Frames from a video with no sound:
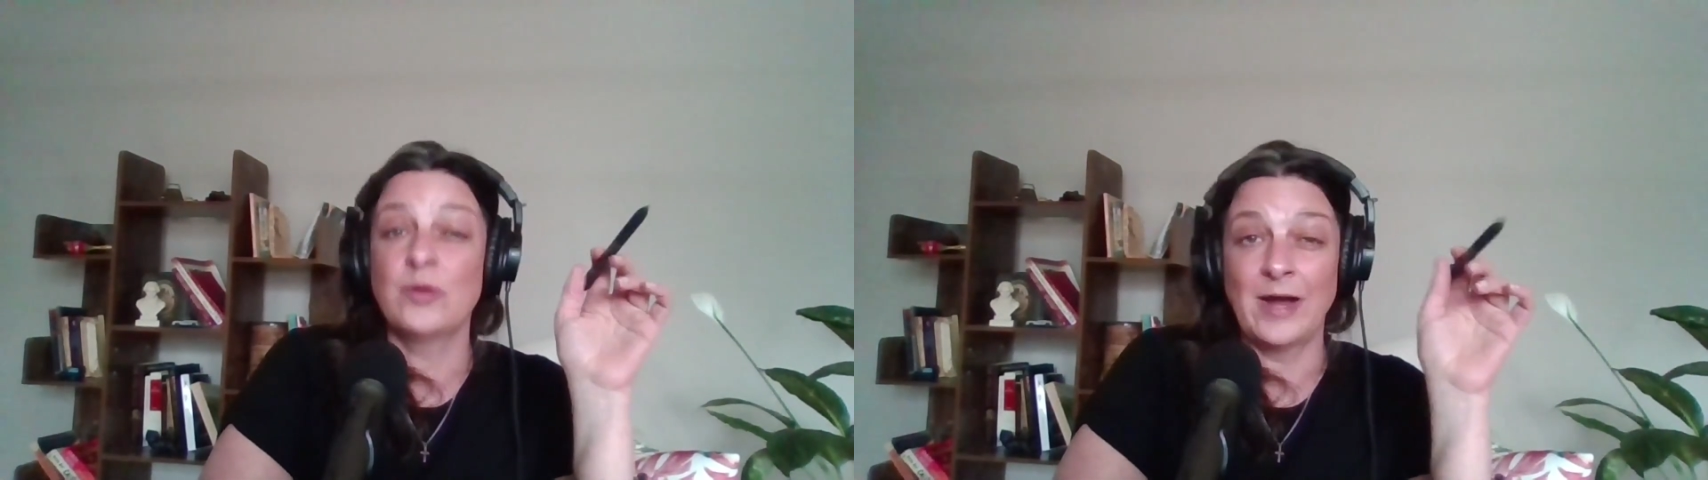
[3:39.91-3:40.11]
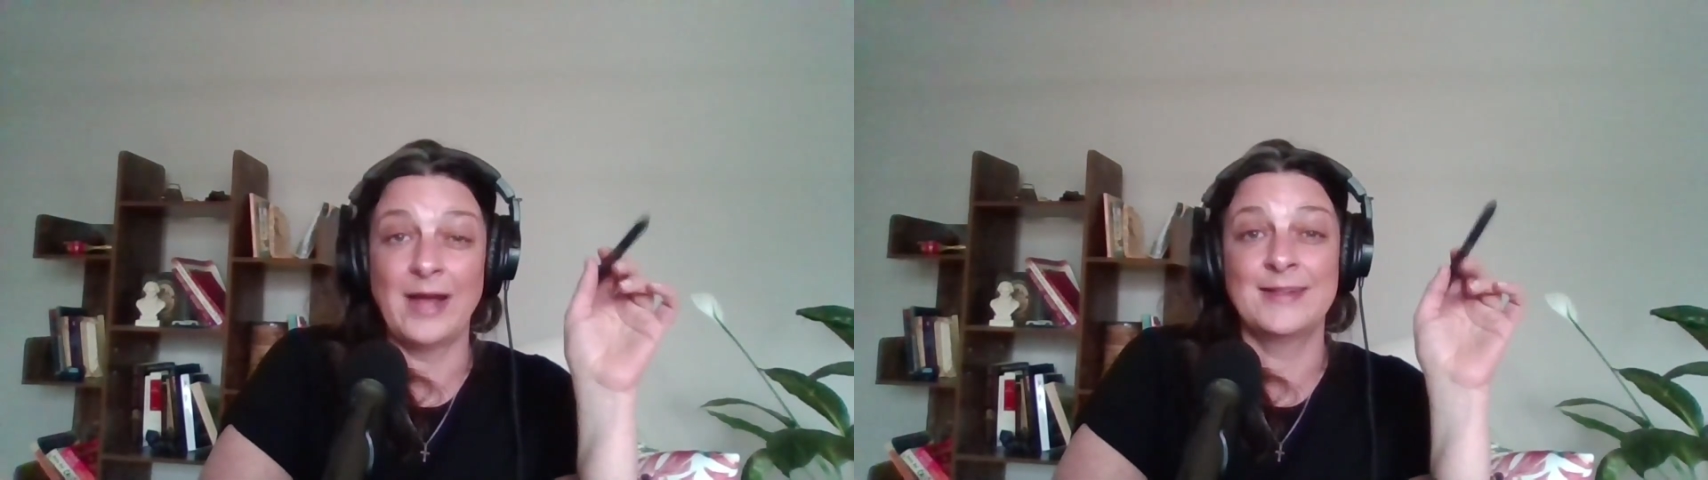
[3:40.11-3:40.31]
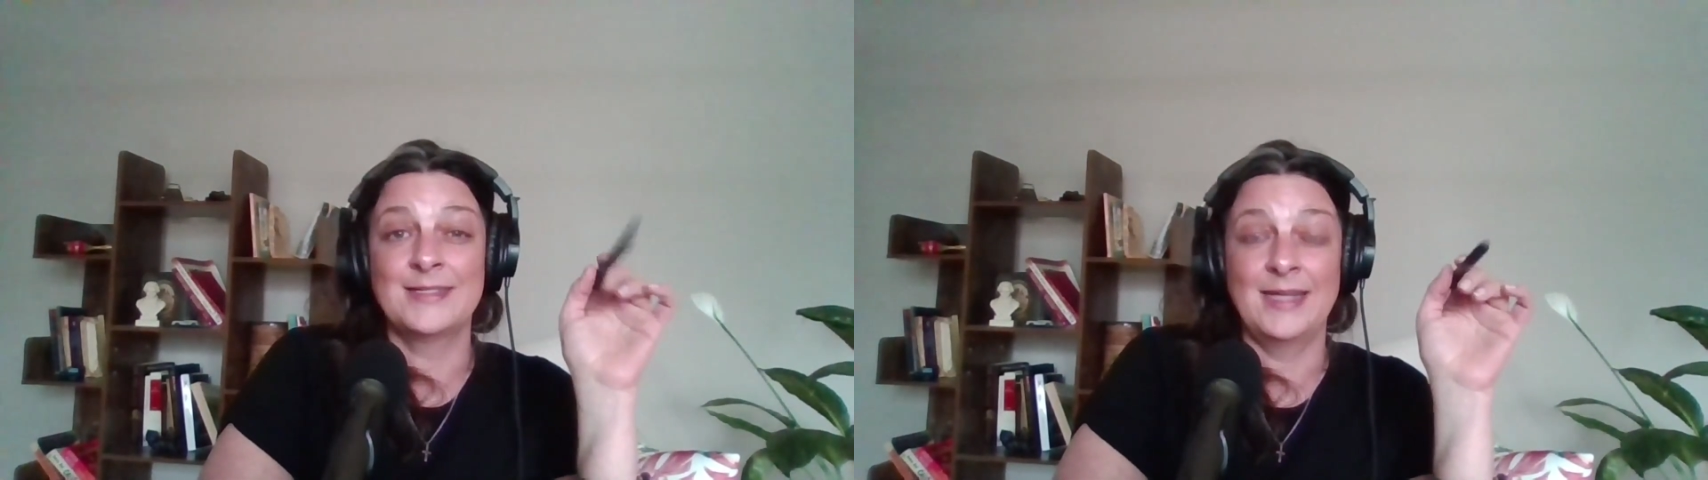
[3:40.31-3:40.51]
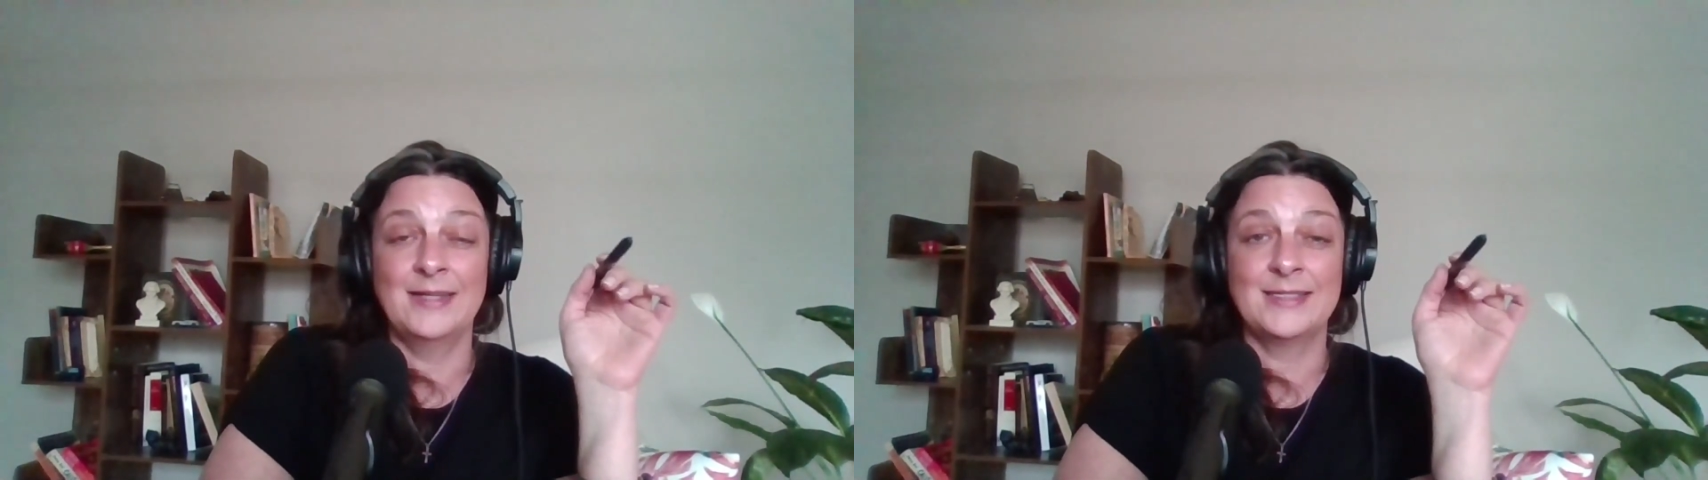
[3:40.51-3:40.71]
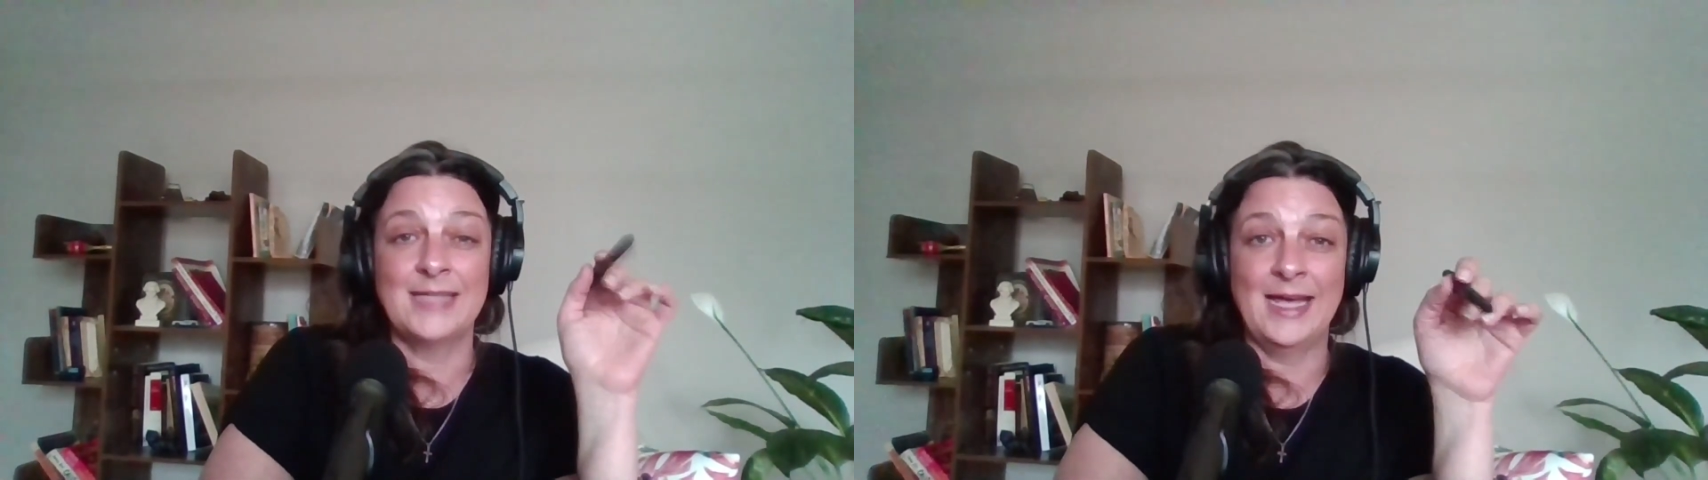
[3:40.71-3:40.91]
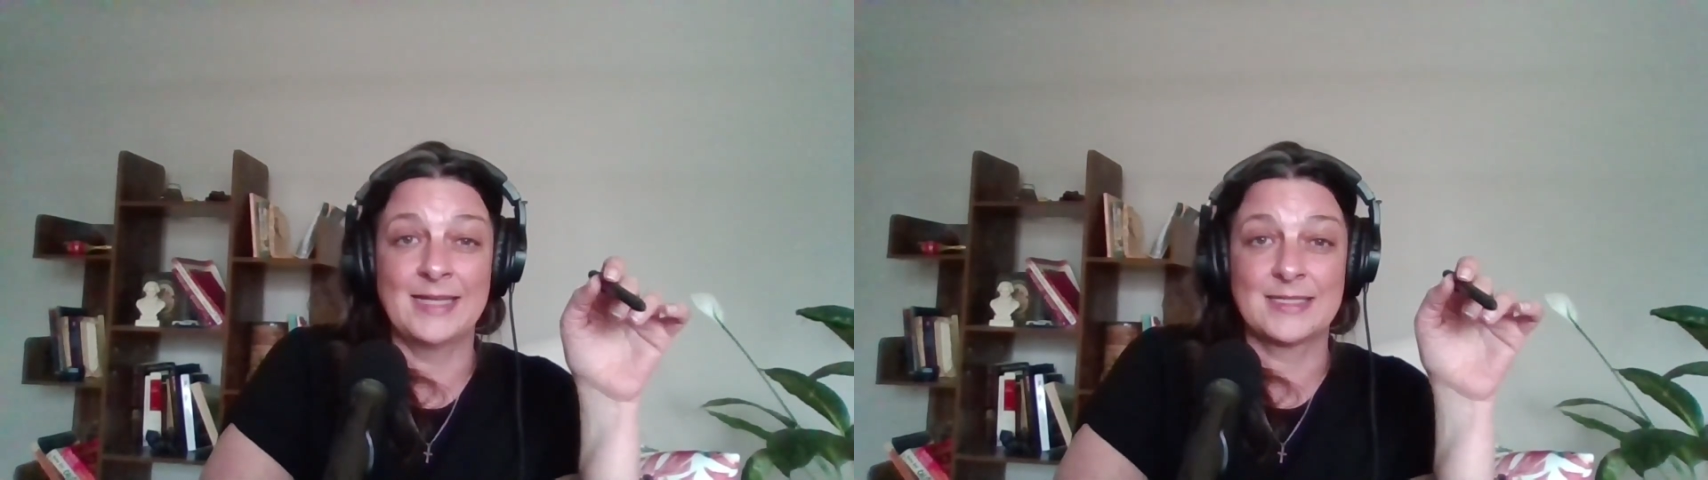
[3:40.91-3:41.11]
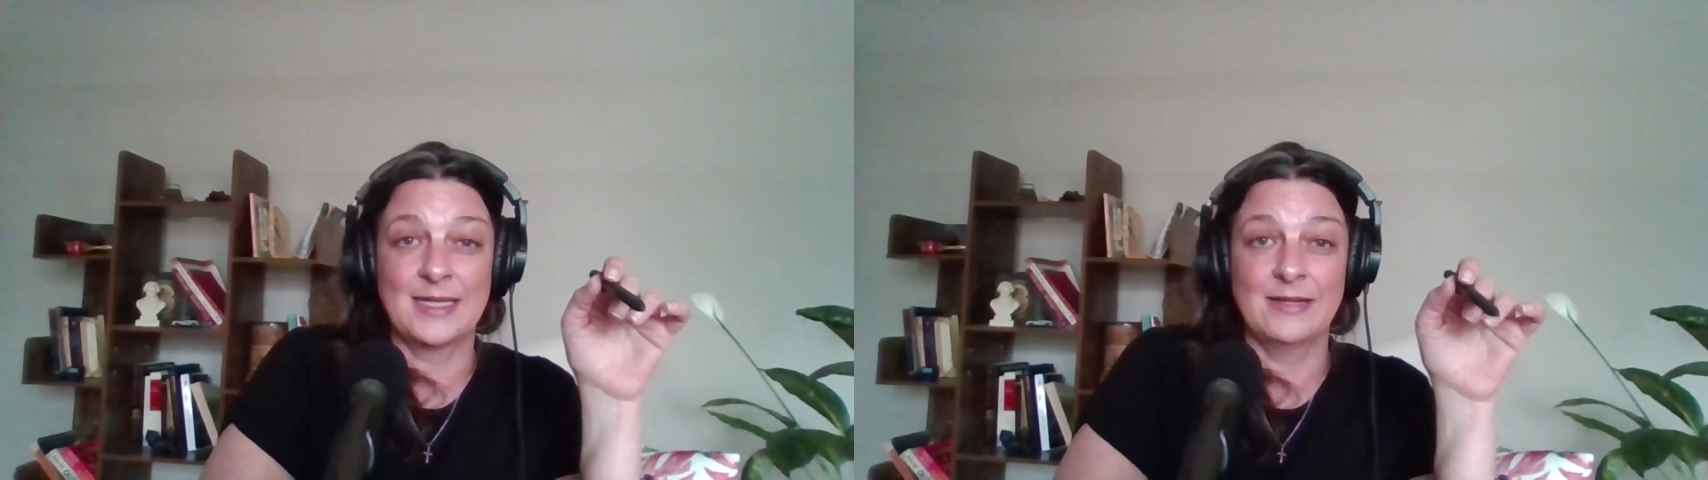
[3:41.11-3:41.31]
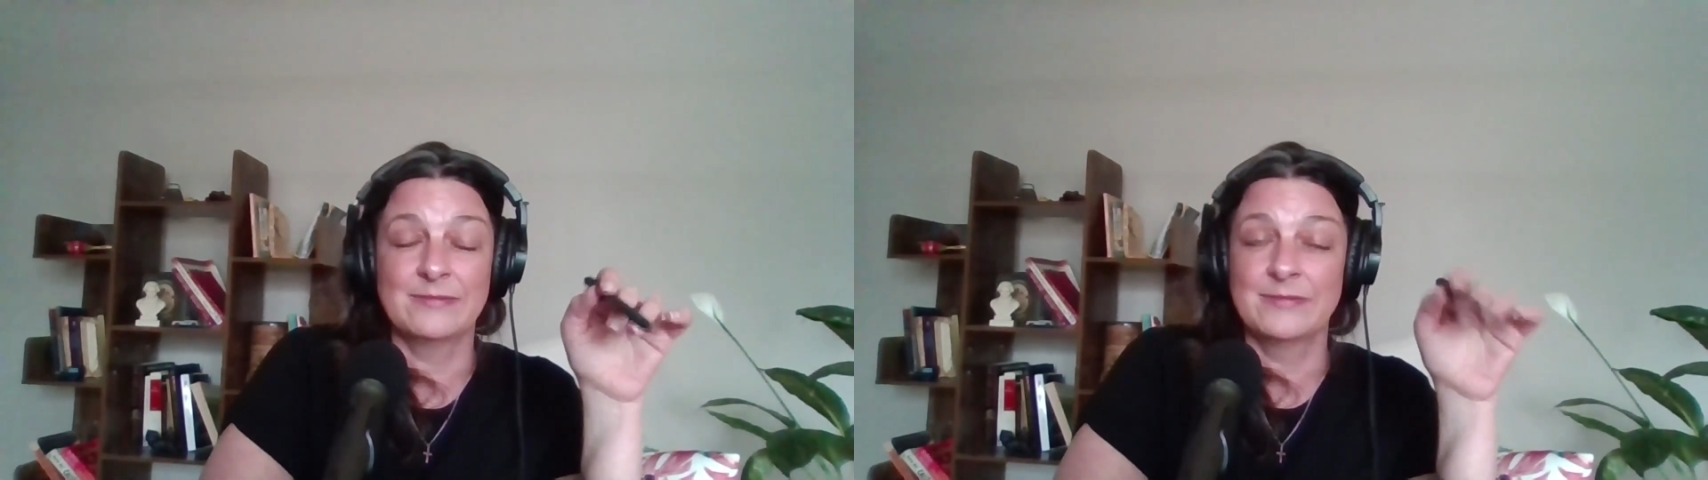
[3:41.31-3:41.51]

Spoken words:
ICA is asking.